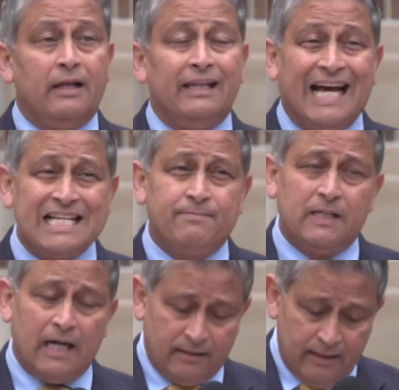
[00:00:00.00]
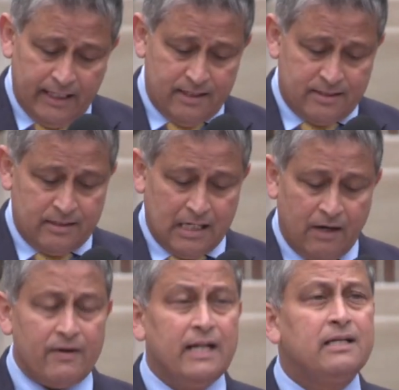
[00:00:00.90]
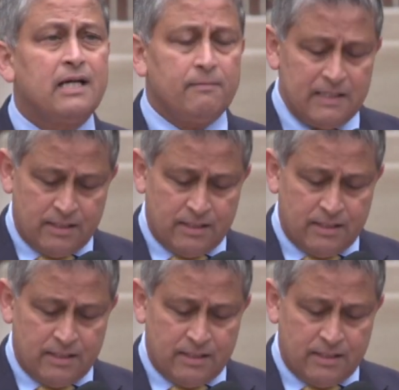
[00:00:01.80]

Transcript: Last but not the least, our incredible